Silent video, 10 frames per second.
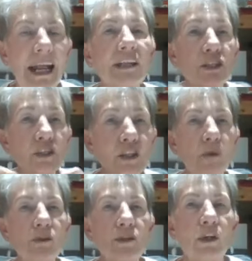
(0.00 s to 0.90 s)
and
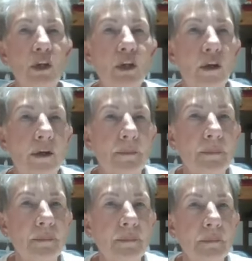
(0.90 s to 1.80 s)
so secure
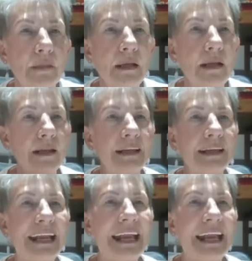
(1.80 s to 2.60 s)
that